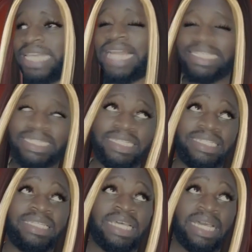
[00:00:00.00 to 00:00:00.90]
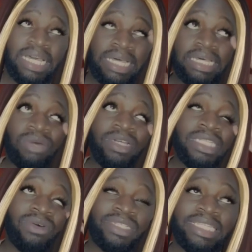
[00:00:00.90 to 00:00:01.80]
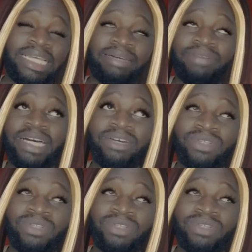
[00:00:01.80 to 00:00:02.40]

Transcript: Allysyn, one day I will slap her on